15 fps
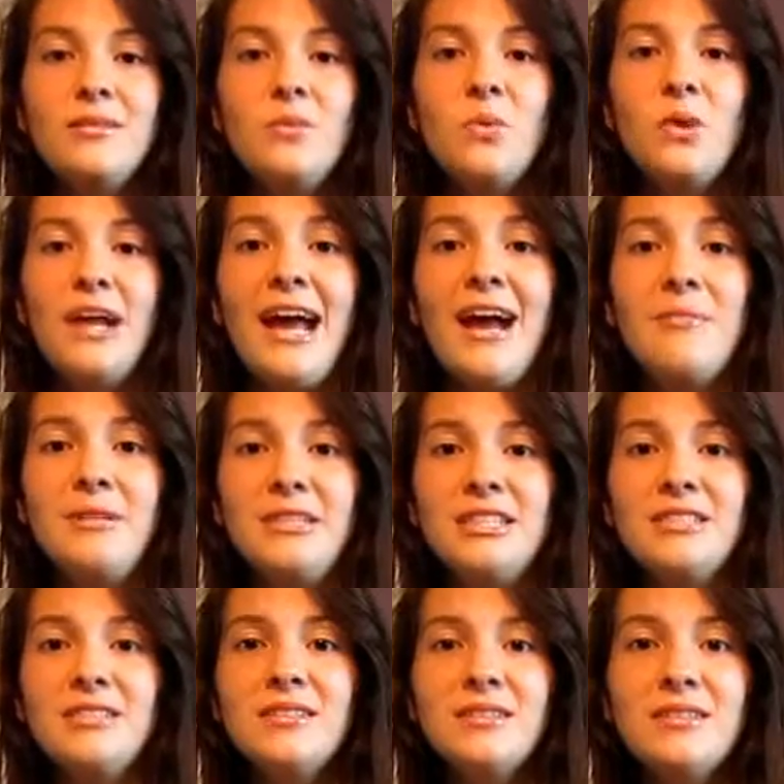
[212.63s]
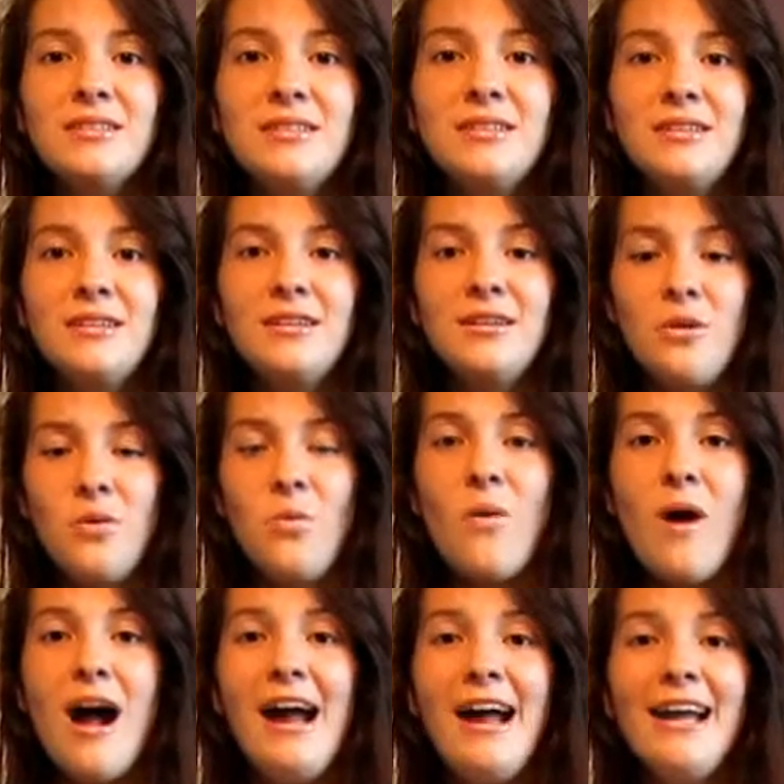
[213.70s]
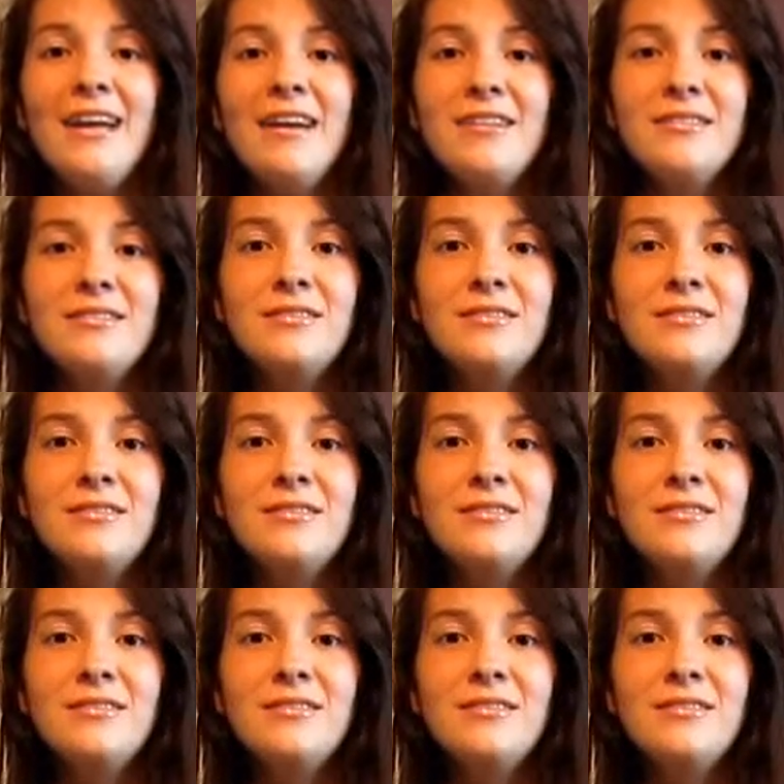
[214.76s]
what happened? Why?